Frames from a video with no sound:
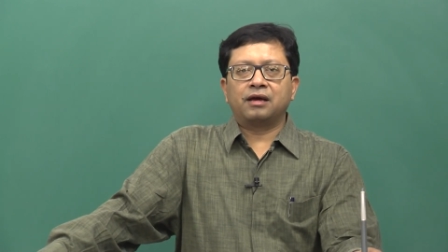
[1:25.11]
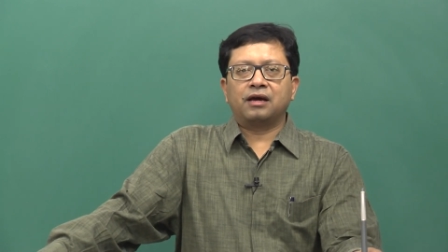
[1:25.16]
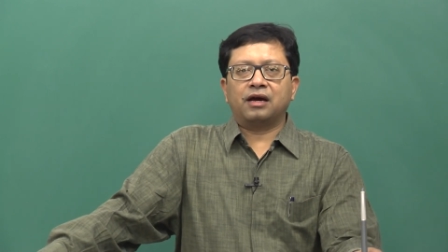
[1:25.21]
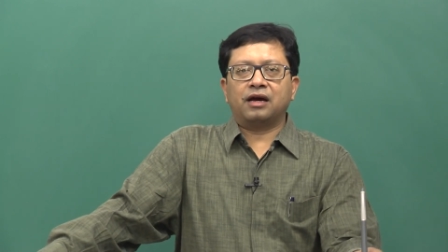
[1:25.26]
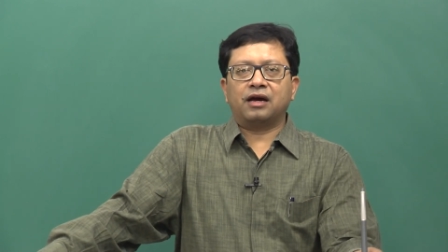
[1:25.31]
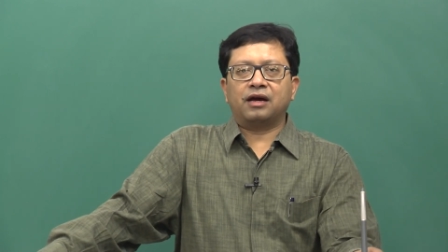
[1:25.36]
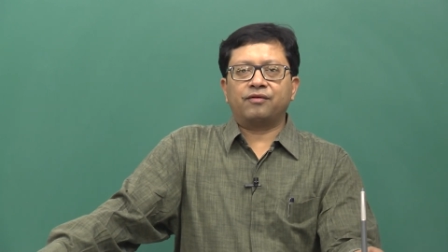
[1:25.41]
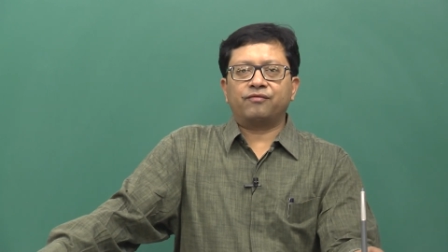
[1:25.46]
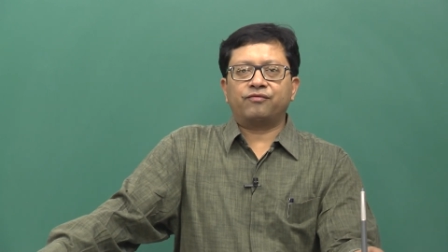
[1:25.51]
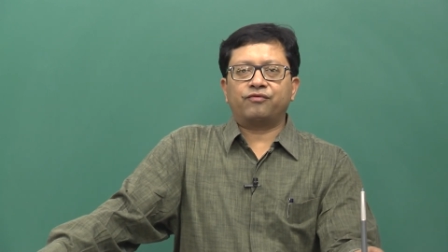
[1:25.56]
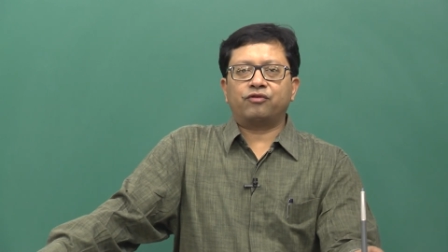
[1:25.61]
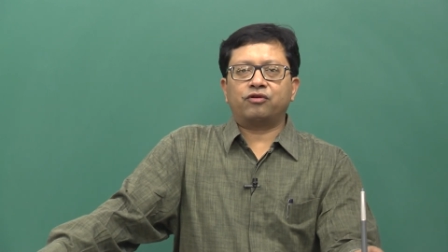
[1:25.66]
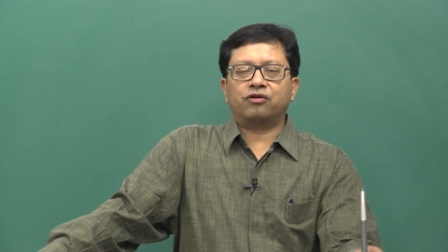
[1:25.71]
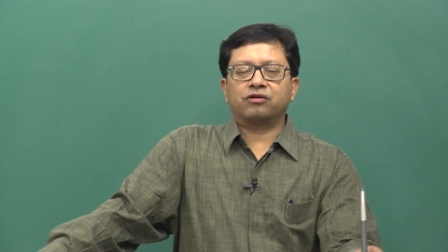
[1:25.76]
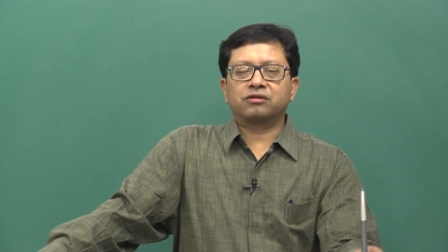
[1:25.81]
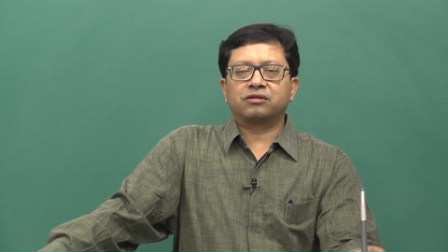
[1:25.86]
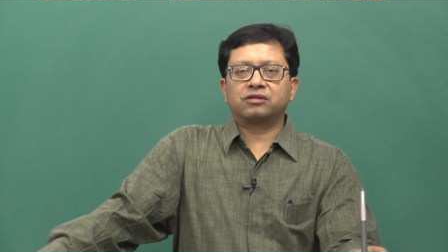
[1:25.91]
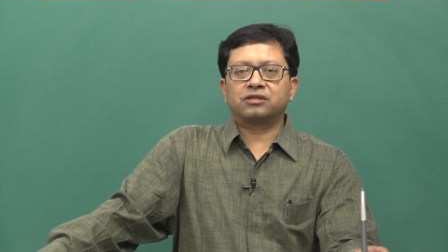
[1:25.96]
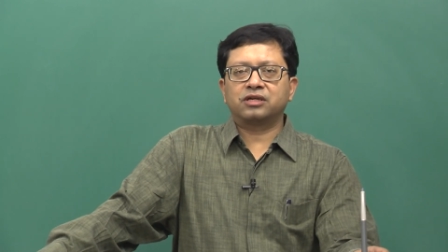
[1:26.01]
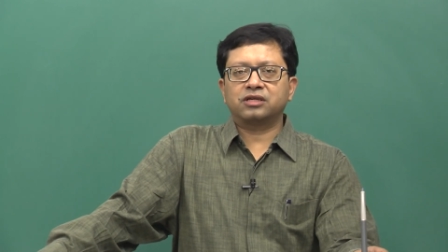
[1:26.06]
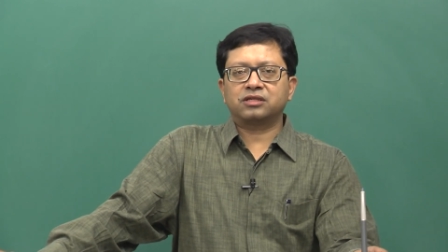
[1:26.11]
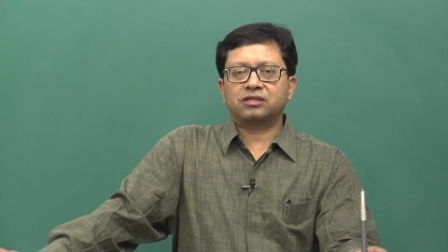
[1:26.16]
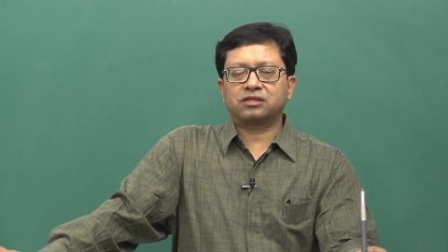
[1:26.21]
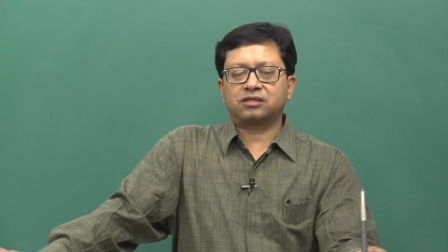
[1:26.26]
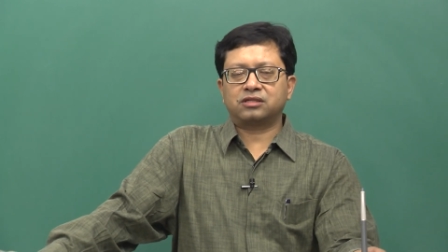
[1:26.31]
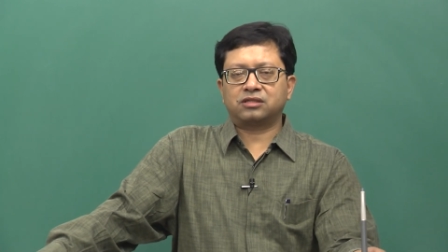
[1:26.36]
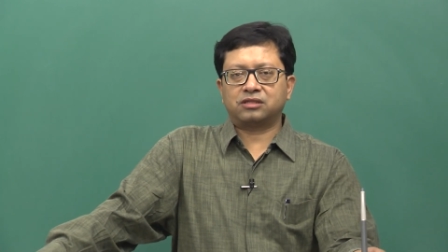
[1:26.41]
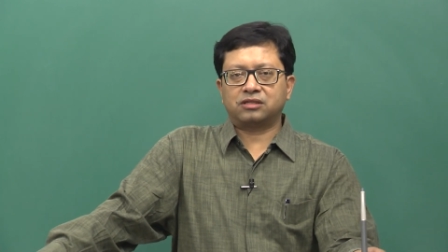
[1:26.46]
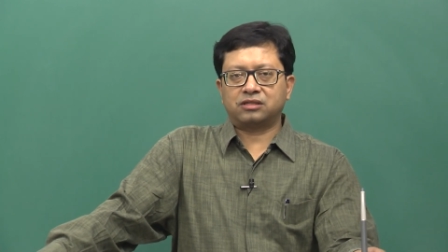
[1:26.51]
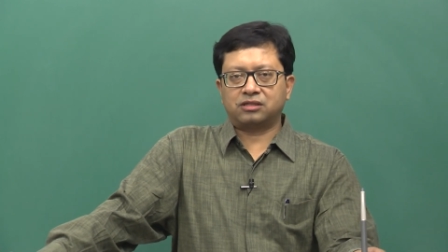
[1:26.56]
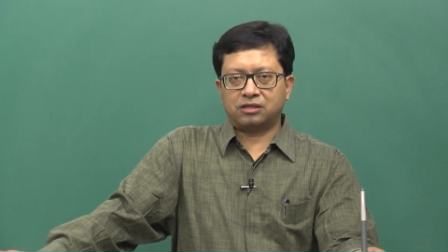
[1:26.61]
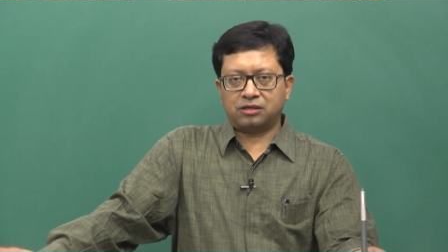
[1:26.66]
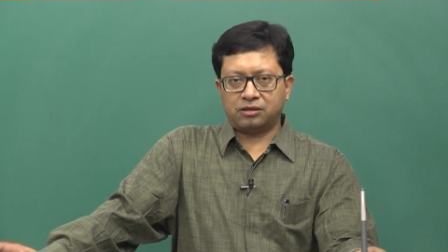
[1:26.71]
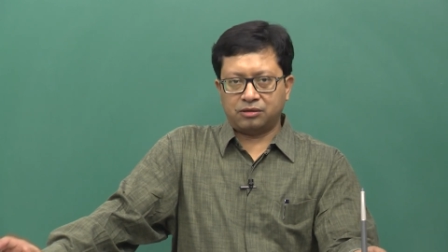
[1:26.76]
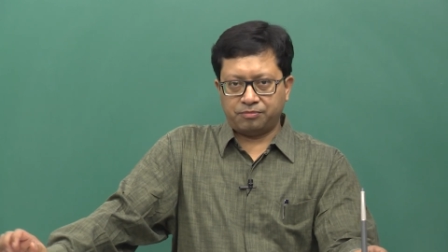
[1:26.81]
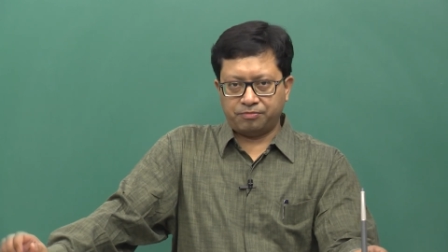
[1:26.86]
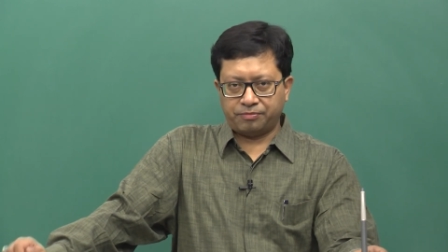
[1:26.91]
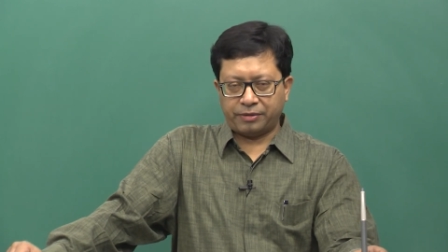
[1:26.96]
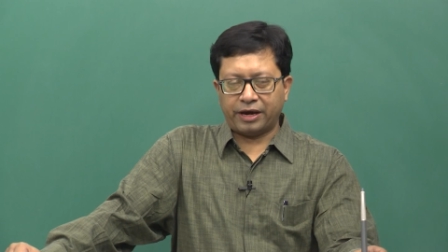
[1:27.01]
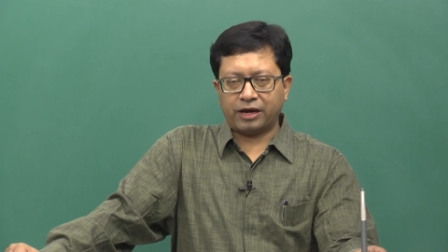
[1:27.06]
And for this
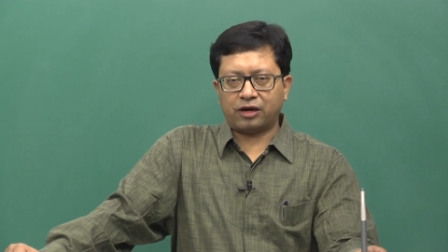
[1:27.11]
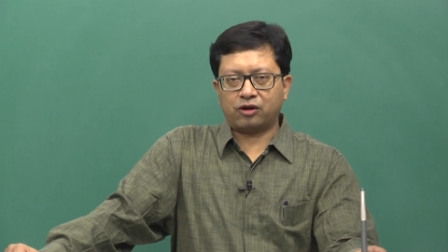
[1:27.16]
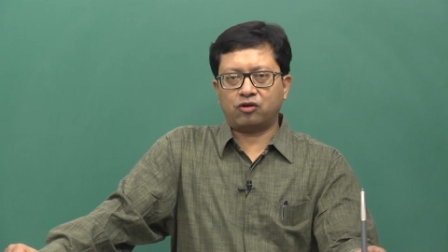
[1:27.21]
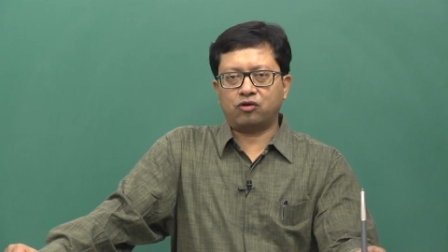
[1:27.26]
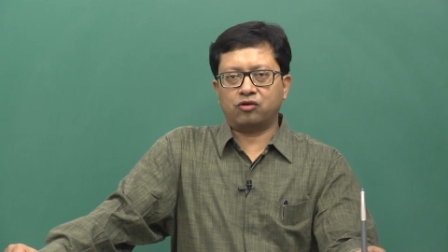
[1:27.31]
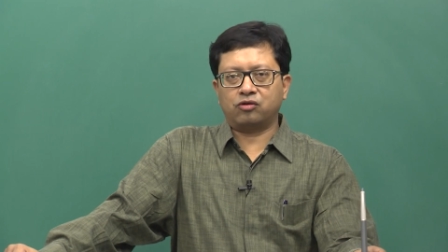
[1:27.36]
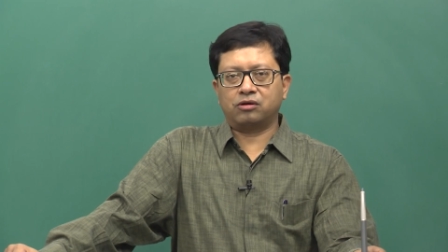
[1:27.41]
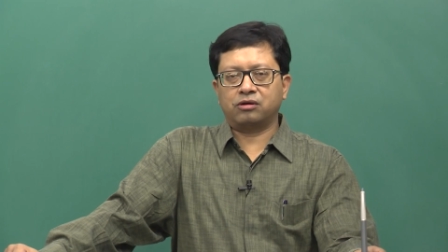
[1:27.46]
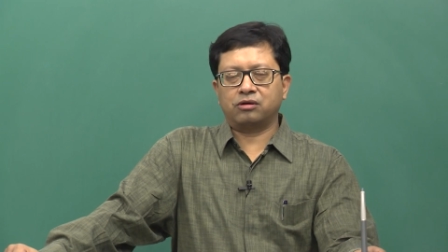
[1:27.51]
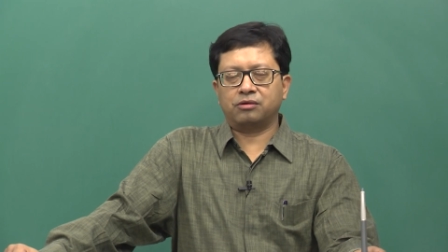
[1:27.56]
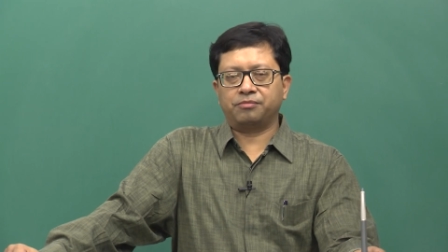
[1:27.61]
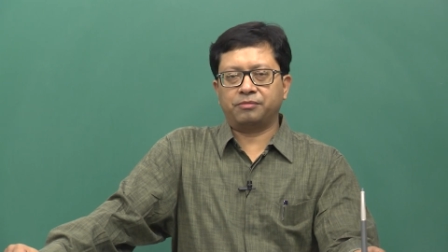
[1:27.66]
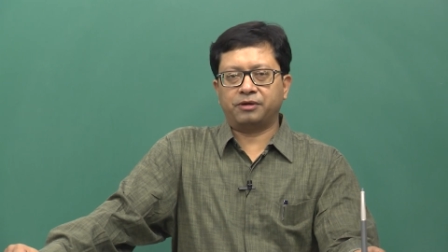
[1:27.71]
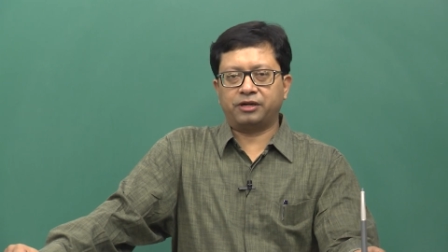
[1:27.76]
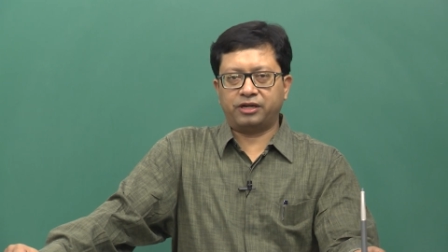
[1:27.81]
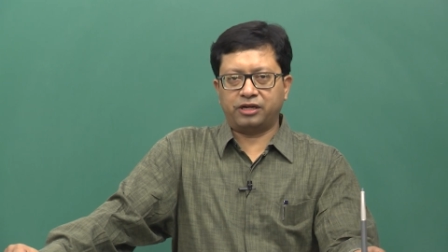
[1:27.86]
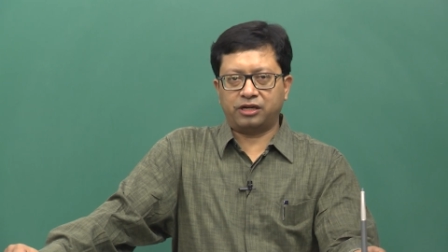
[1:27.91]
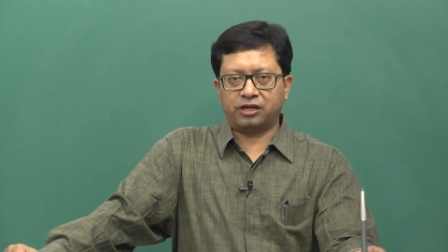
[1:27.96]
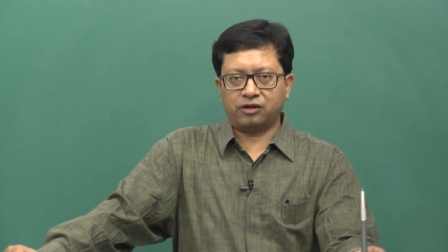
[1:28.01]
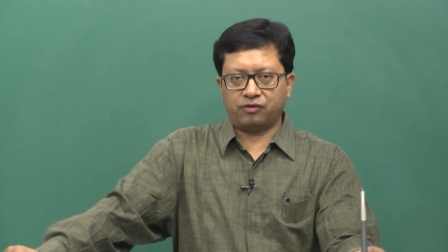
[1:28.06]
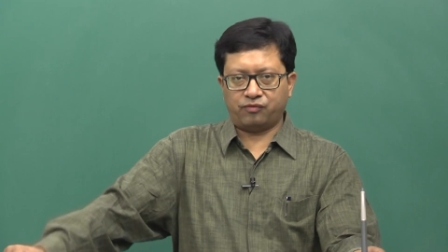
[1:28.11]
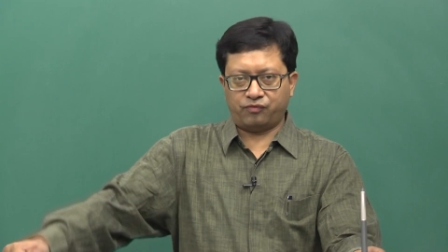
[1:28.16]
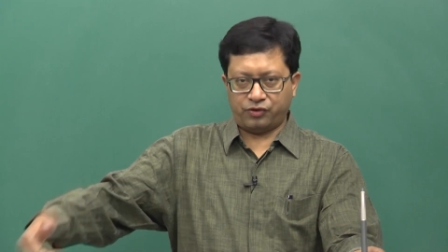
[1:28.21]
background material,